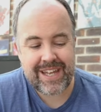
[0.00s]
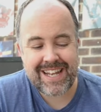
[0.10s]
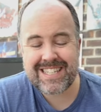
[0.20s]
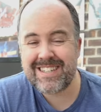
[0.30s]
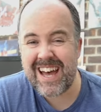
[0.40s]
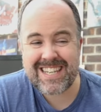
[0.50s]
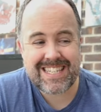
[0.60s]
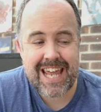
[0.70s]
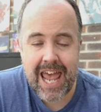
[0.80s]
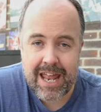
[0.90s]
that's a
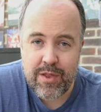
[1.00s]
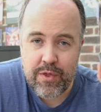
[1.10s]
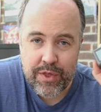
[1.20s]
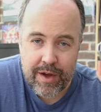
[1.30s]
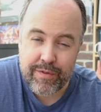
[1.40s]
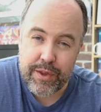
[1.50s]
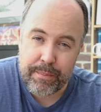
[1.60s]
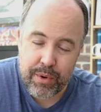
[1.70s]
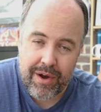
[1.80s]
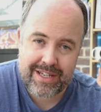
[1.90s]
tenth of the
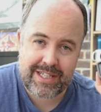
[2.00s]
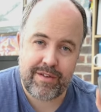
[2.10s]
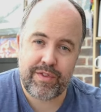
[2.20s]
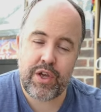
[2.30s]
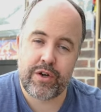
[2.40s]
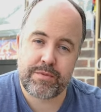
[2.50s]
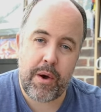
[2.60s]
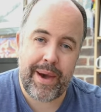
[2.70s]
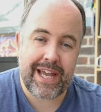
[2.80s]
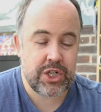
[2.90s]
price of the
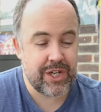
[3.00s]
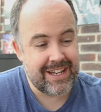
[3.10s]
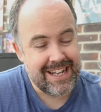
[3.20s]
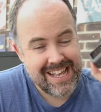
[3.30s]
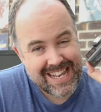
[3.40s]
Osmo Action,